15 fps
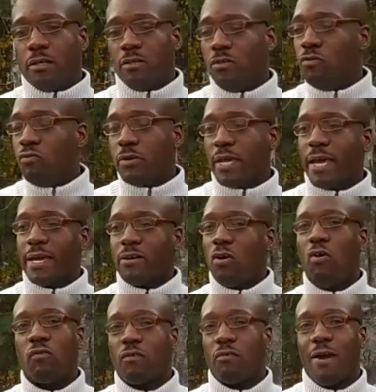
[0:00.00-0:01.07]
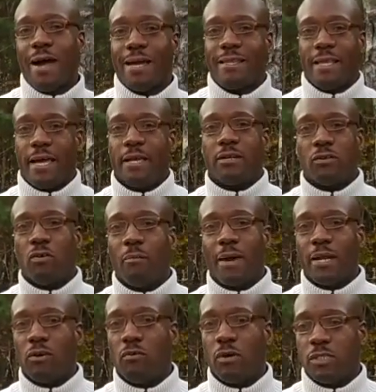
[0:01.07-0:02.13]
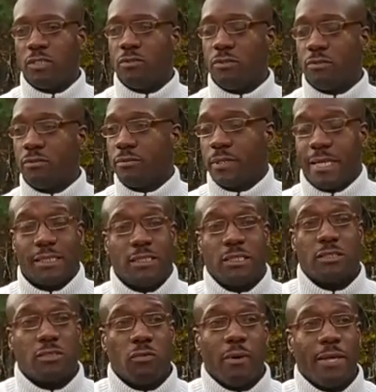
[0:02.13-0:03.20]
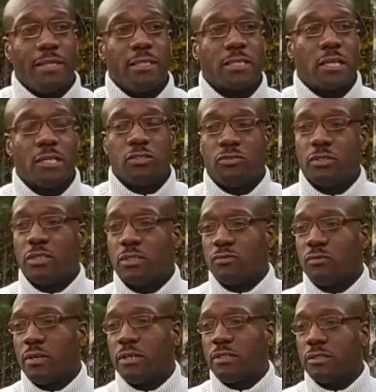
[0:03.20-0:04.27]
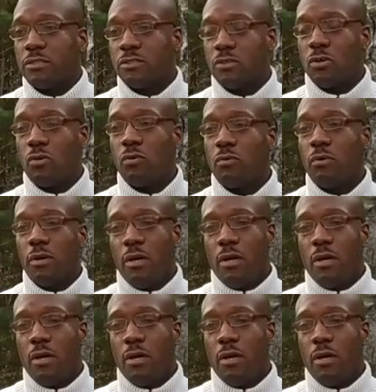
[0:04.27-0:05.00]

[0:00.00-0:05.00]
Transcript: you can't override that no matter what you do. That's just the way this country is run. So